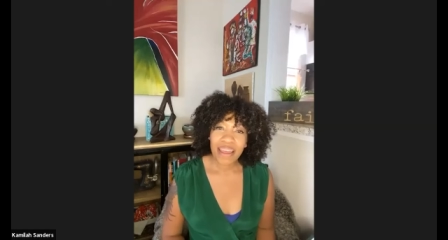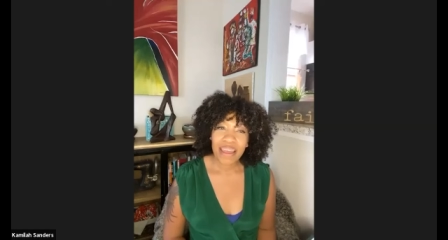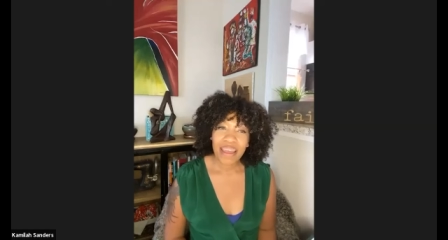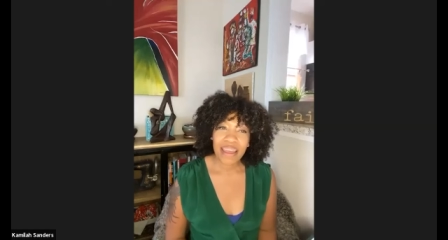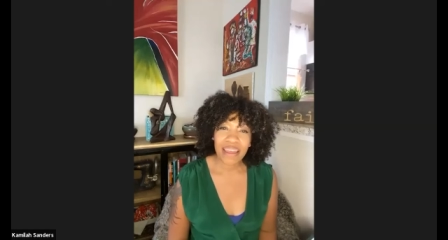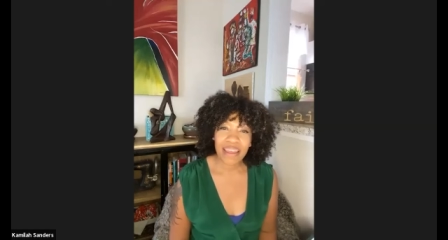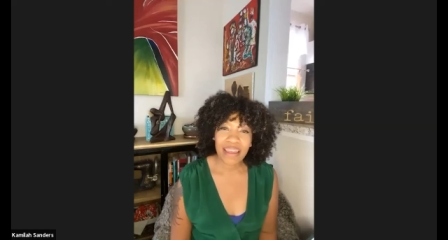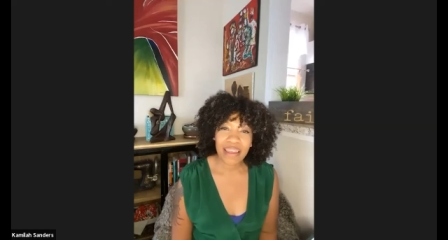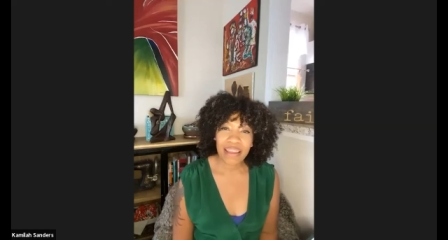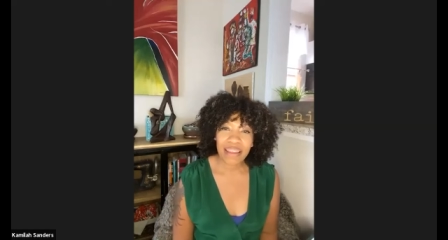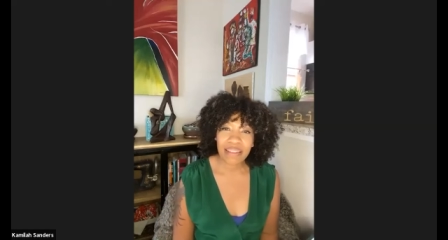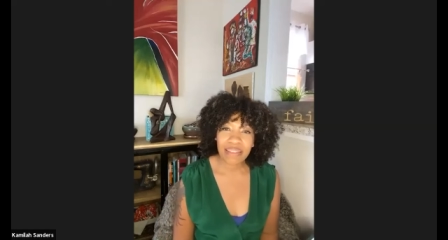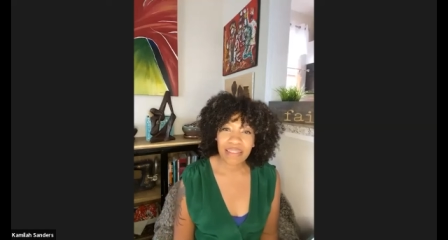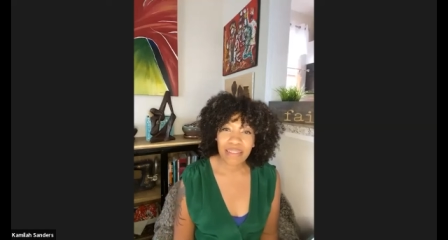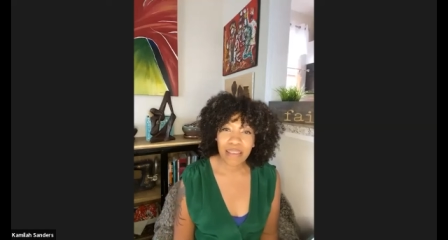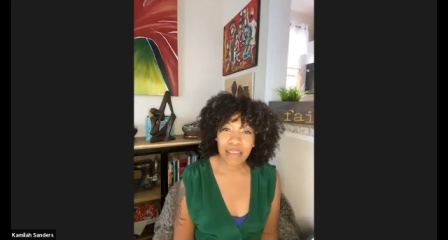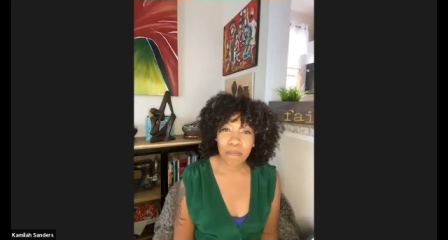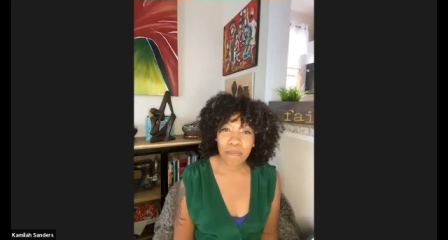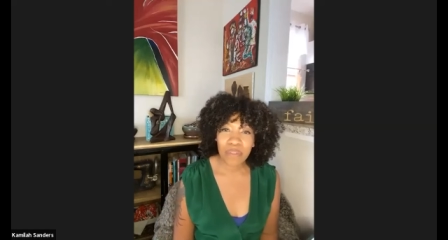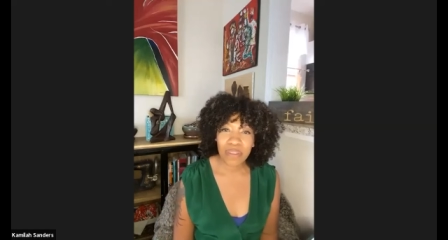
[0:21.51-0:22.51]
is
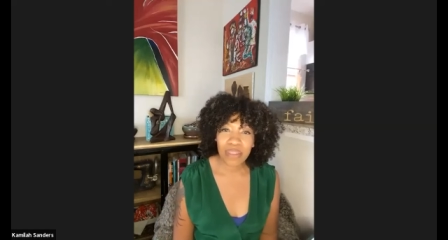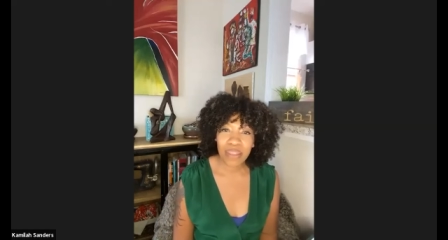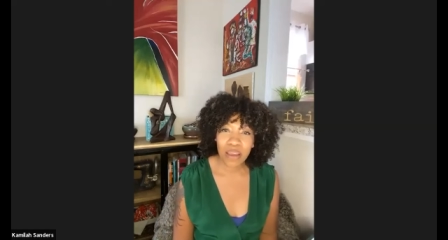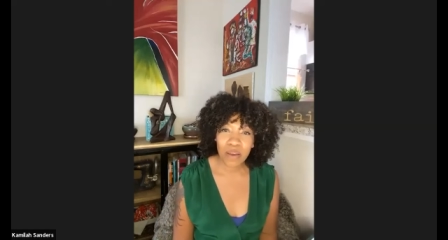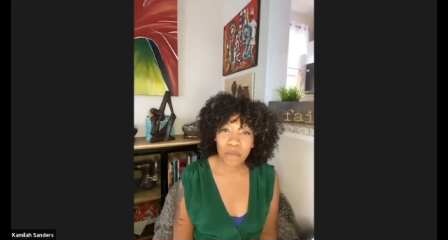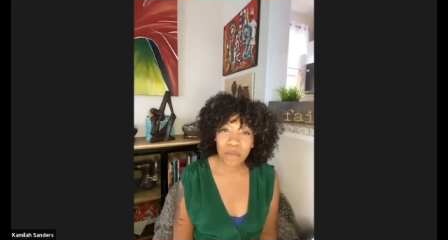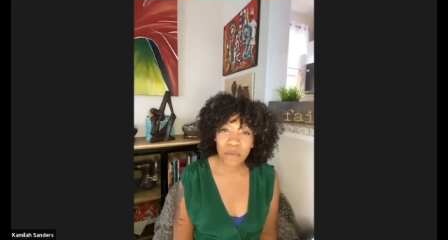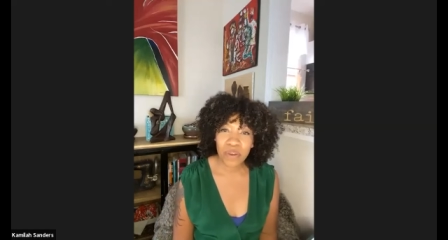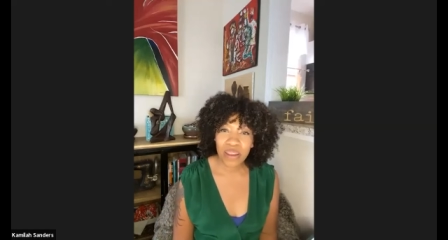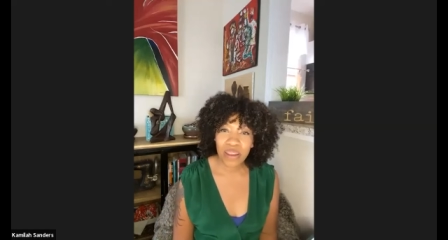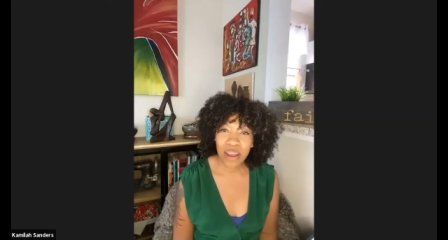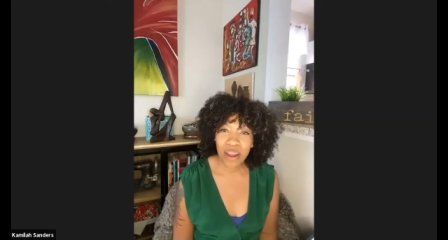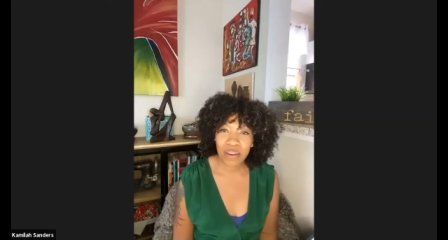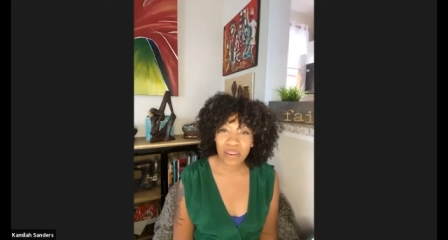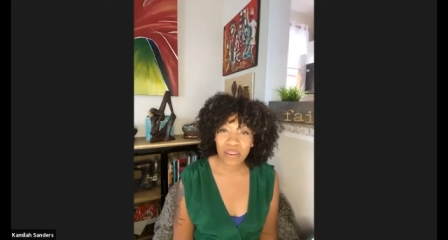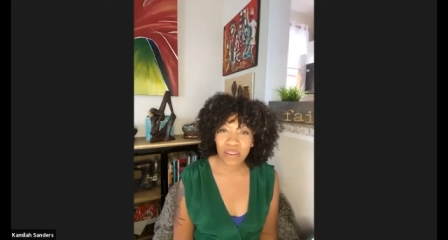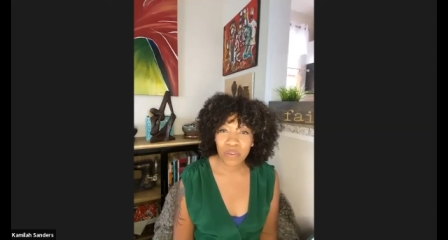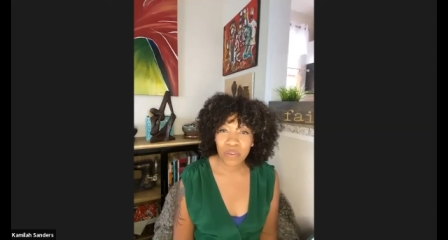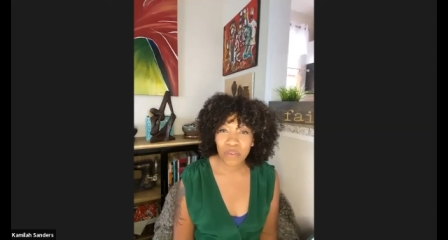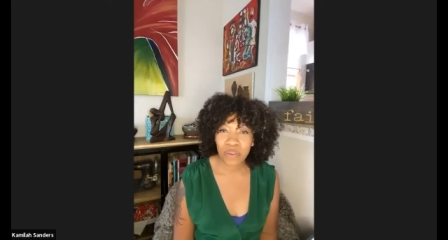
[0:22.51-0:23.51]
something that we
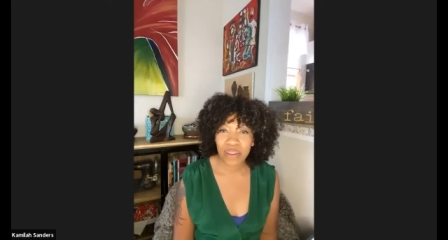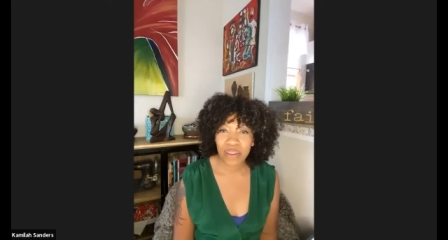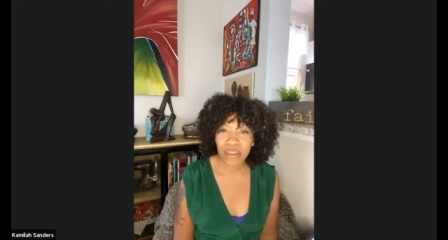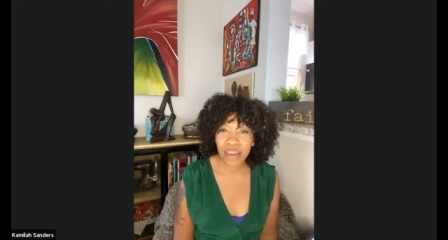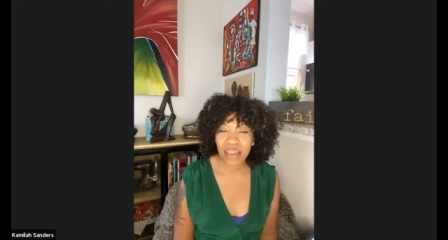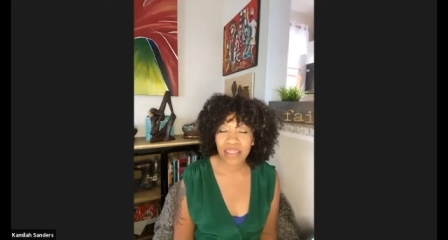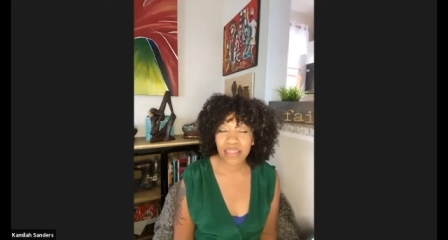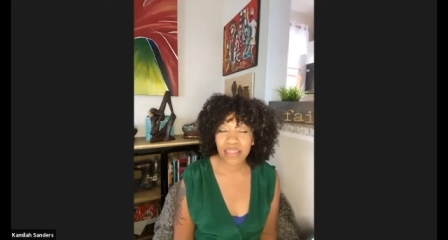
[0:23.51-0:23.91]
are doing